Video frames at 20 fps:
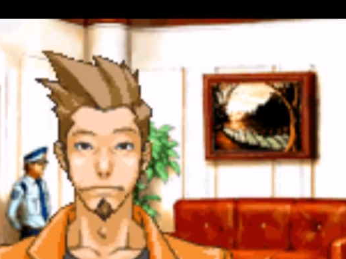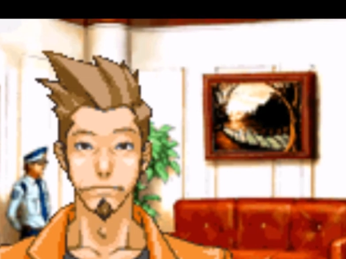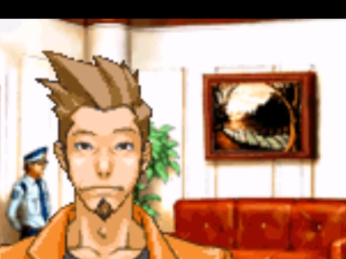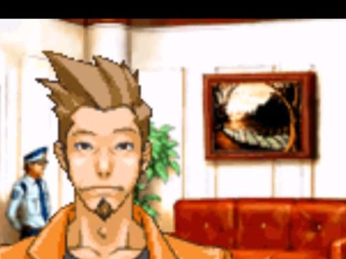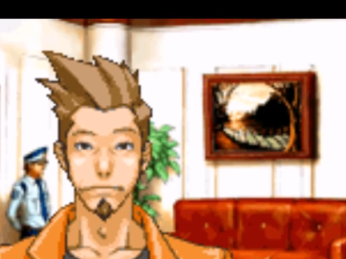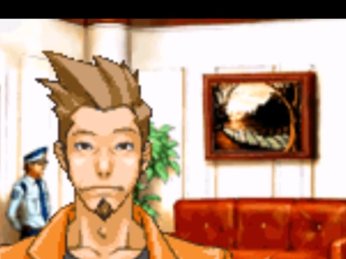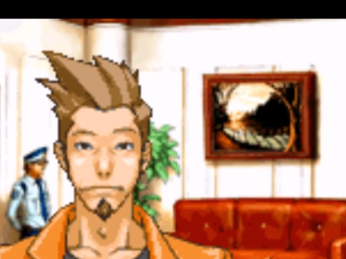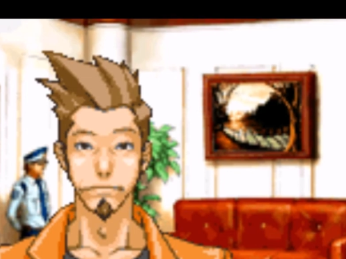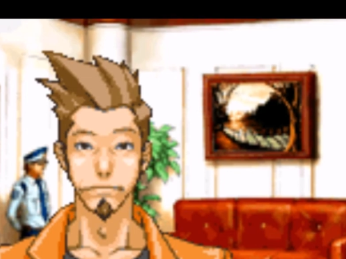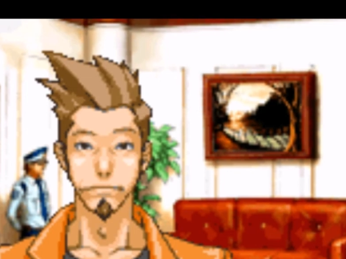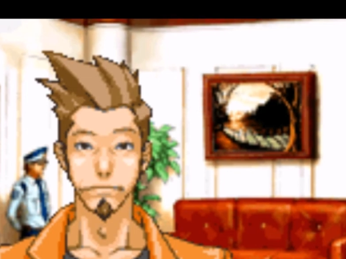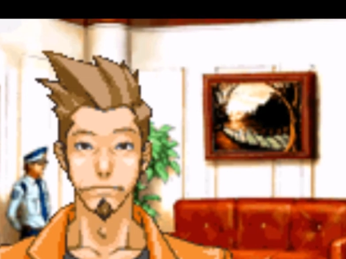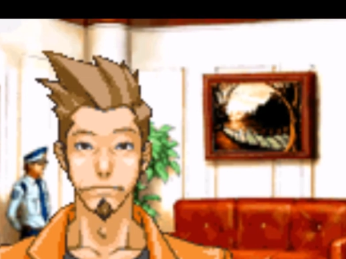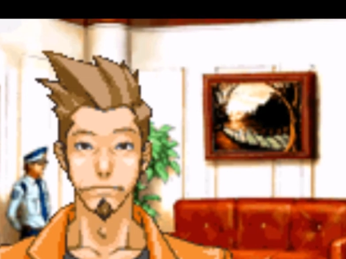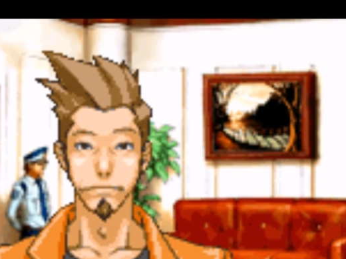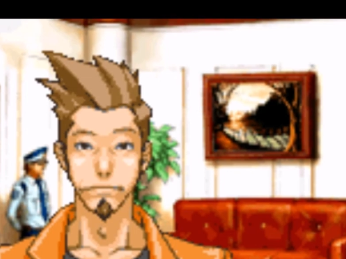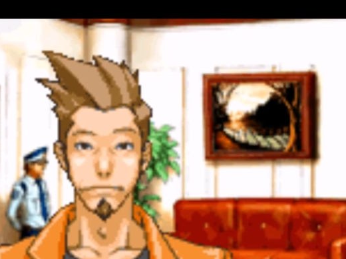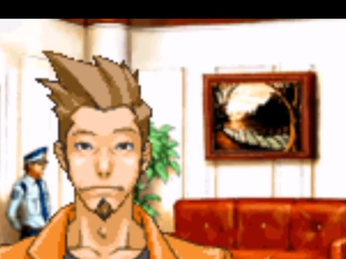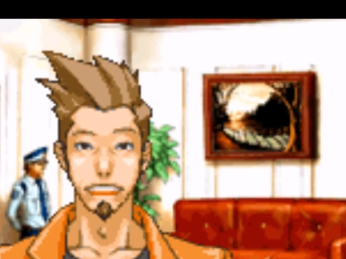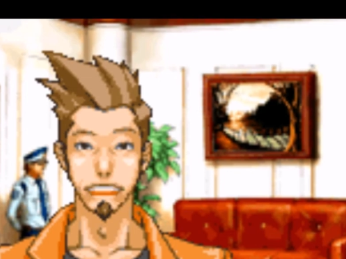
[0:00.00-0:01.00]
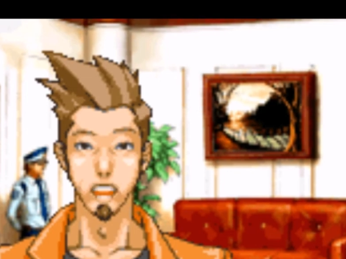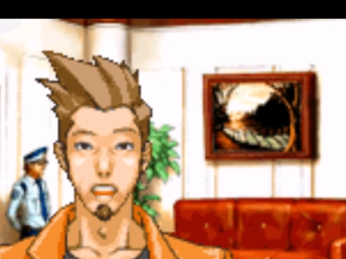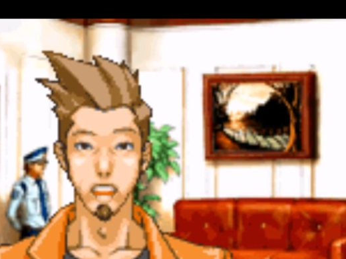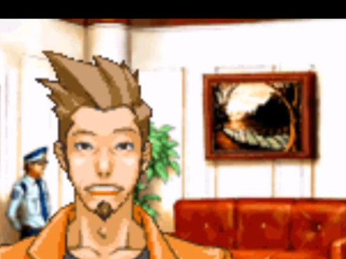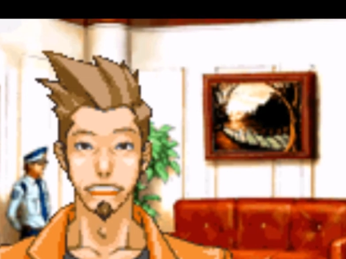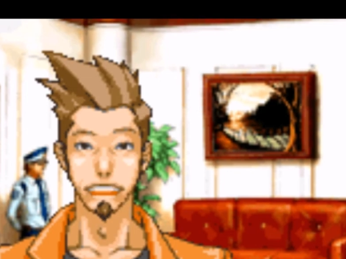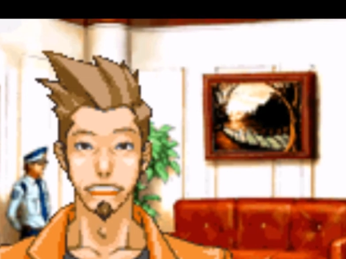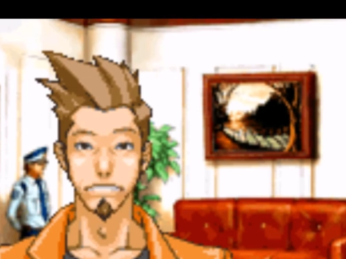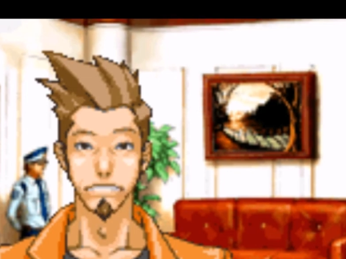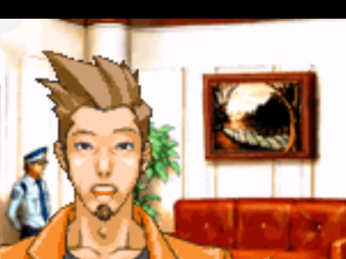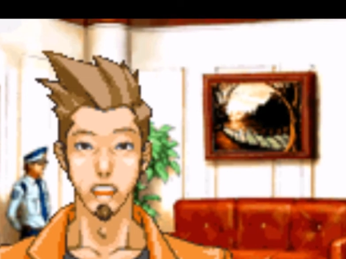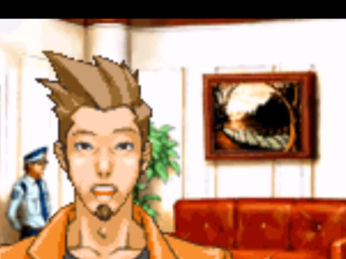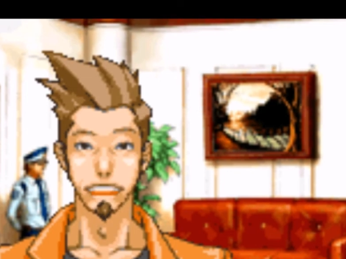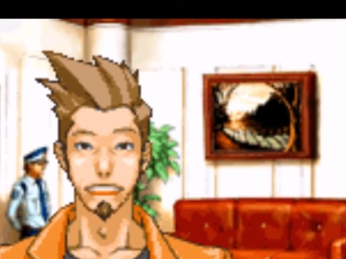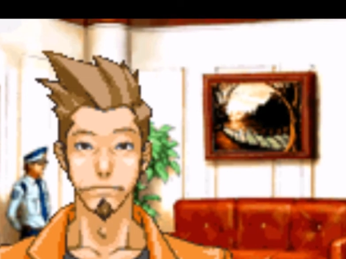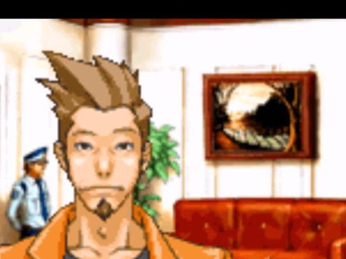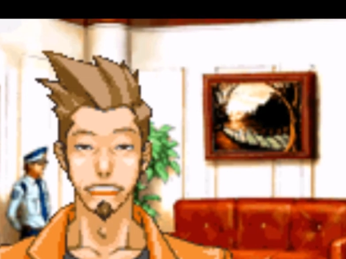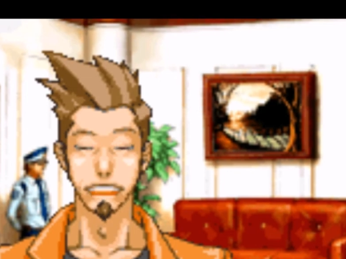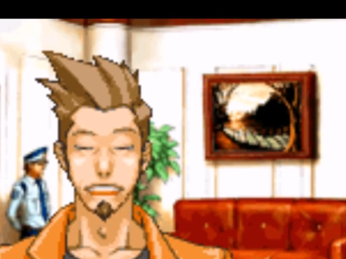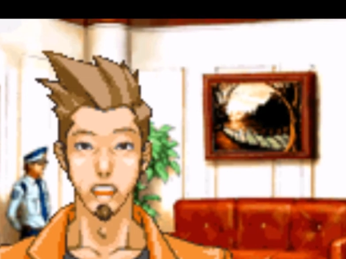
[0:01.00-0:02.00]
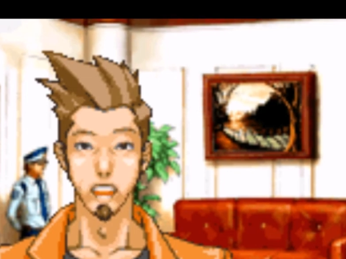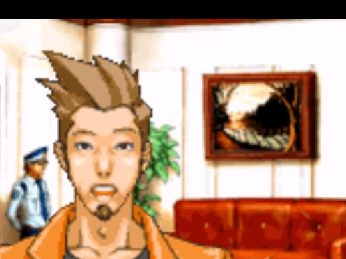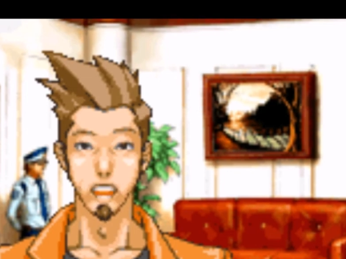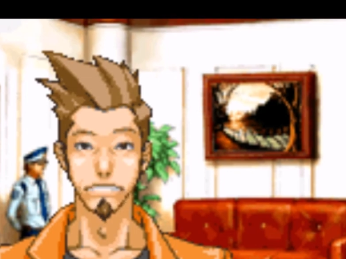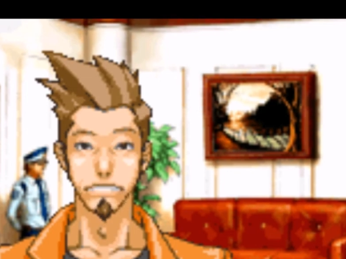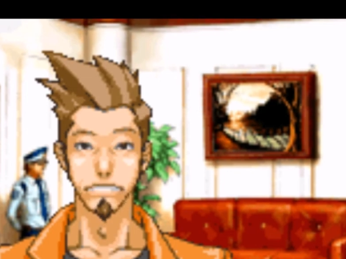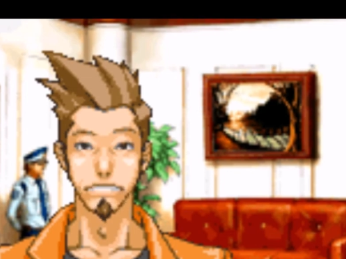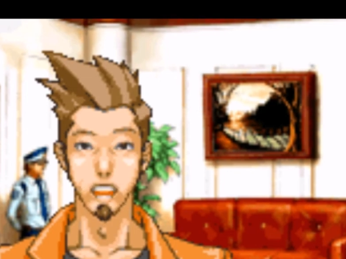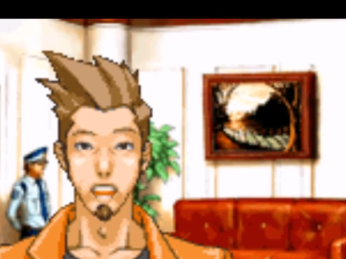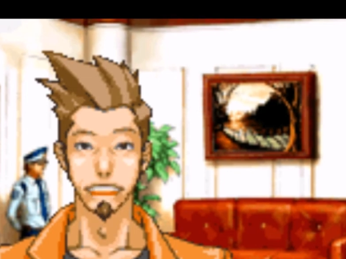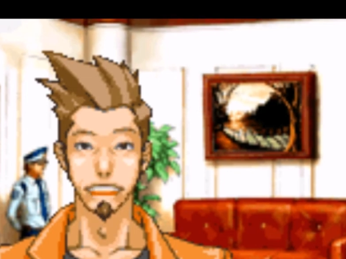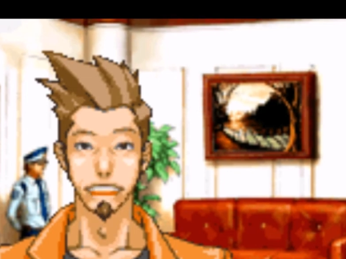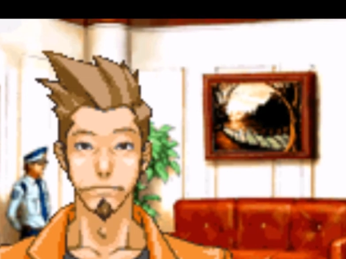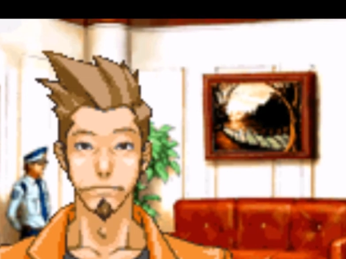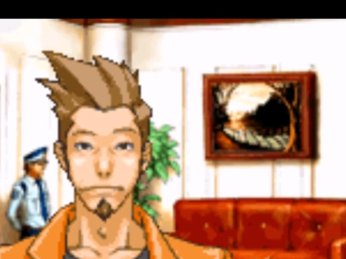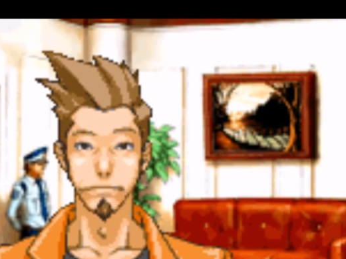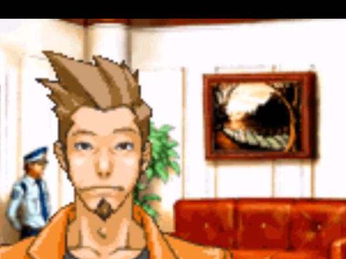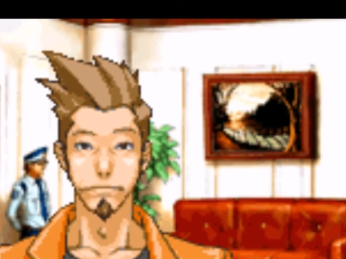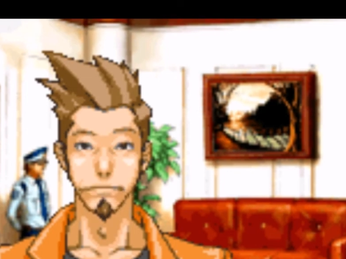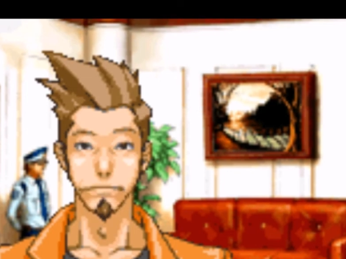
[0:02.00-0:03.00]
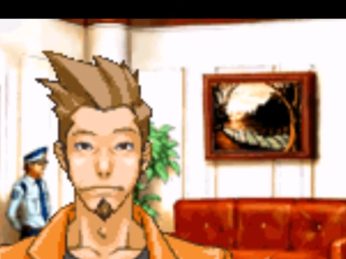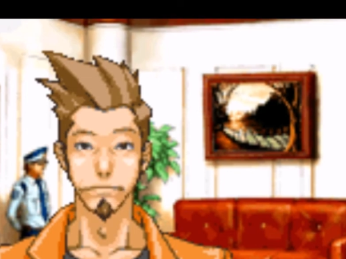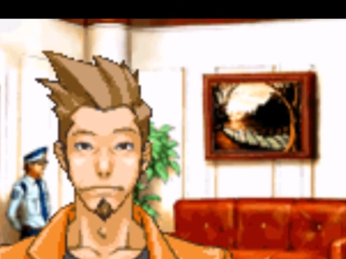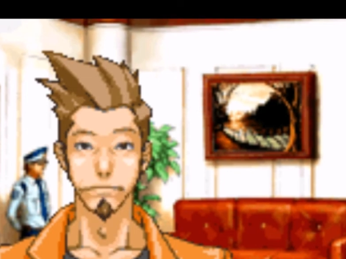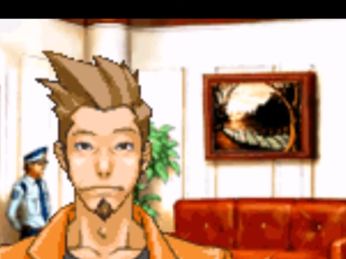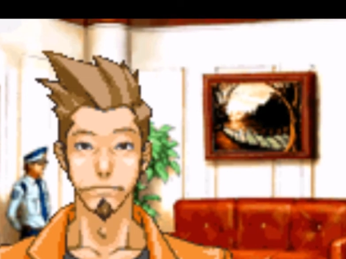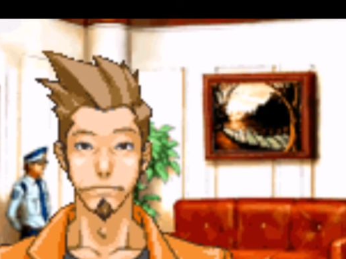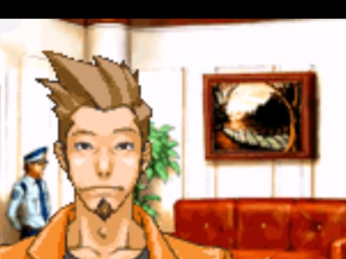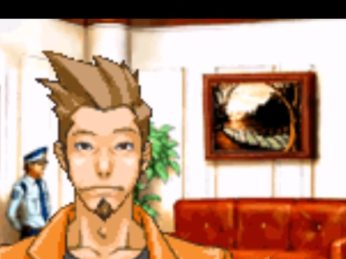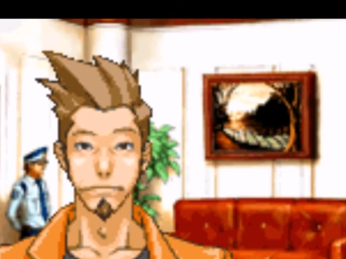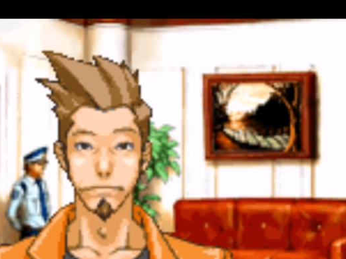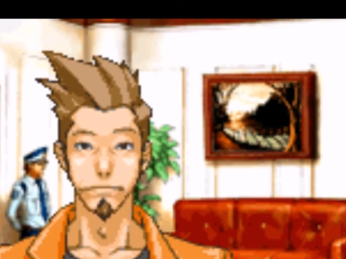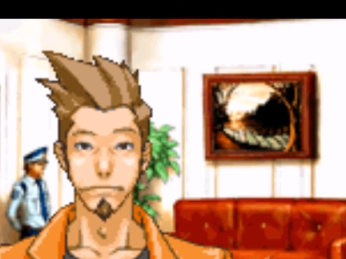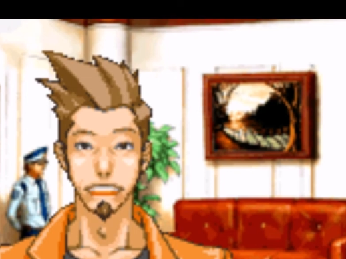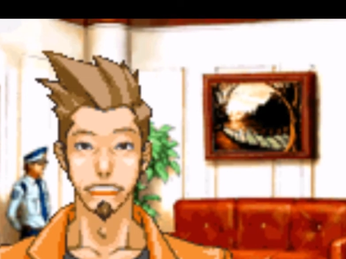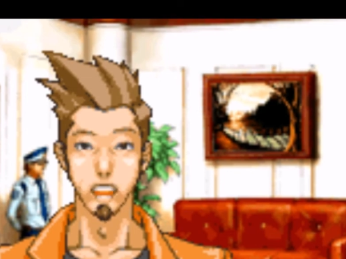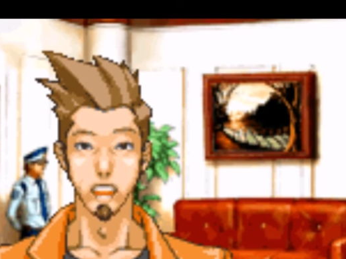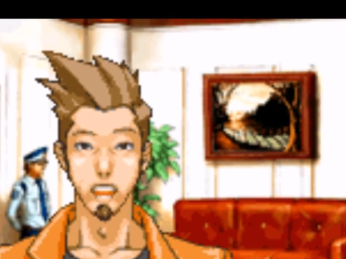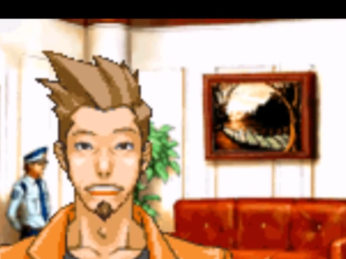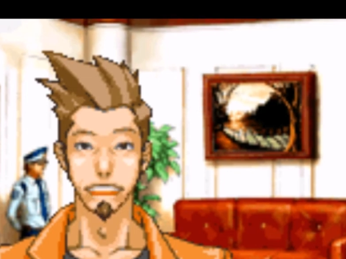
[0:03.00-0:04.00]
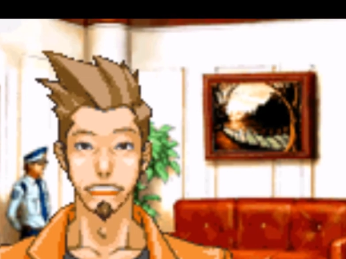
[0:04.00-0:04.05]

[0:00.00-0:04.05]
Yo, Nick, can you believe it? I was so into that chick.